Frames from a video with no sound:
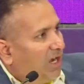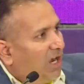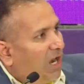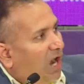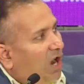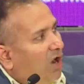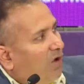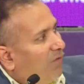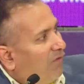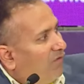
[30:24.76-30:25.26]

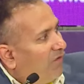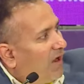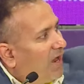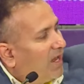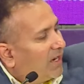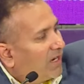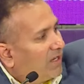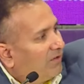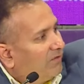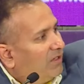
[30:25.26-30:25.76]
how
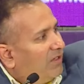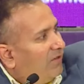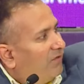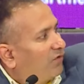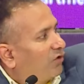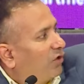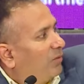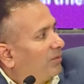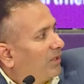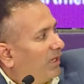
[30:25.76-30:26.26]
far are we
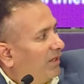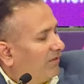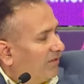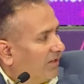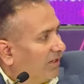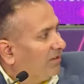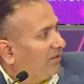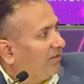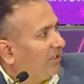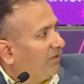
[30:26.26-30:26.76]
from
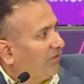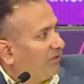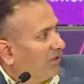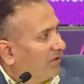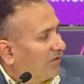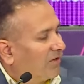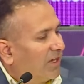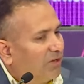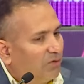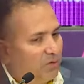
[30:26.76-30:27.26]
countries that we are
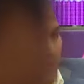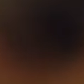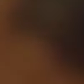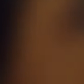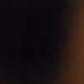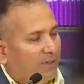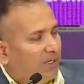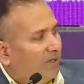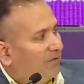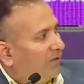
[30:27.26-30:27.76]
trying to
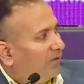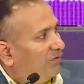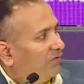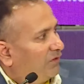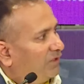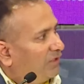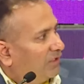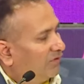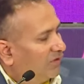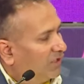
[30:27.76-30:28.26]
compete
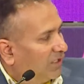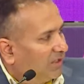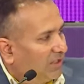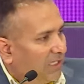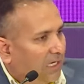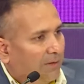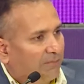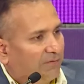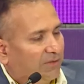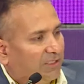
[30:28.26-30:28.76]
with
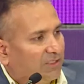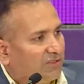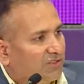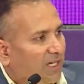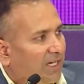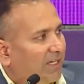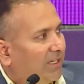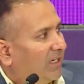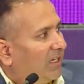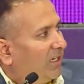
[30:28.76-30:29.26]
Vietnam, with
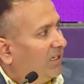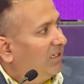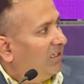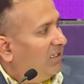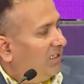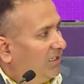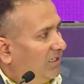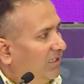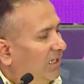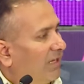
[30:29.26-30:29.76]
China?
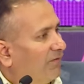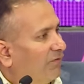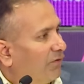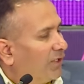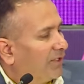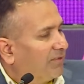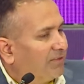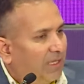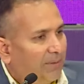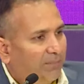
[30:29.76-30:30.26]
Like,
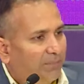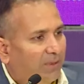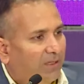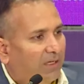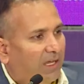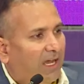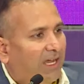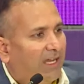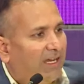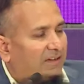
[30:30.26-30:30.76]
for example,
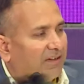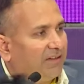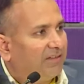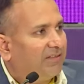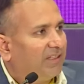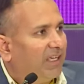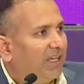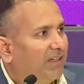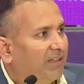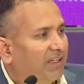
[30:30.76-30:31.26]
I
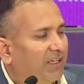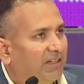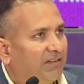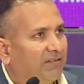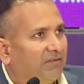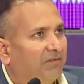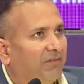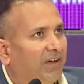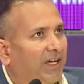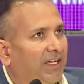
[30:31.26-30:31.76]
understand
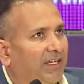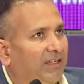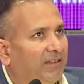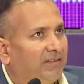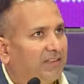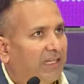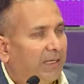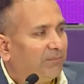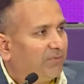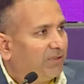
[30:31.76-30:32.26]
that while
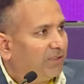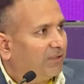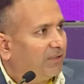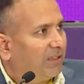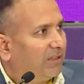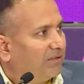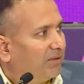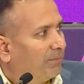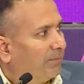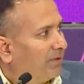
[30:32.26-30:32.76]
Samsung
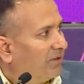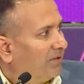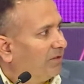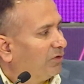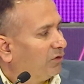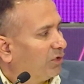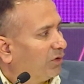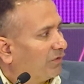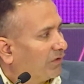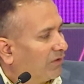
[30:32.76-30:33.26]
does a
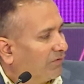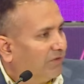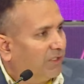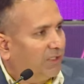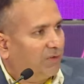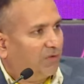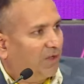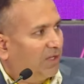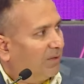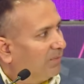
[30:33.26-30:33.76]
business of roughly
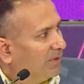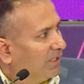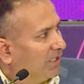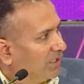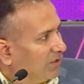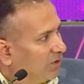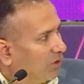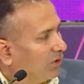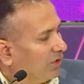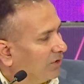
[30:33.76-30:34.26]
$12
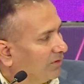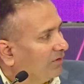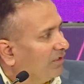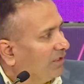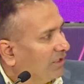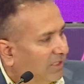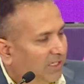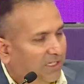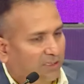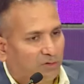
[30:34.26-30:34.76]
billion in
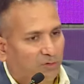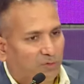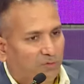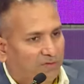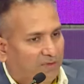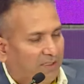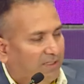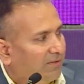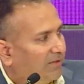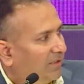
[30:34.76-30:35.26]
India through
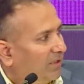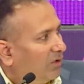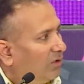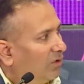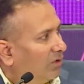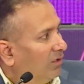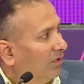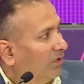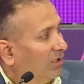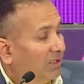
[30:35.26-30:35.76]
sales and
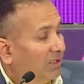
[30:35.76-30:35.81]
all,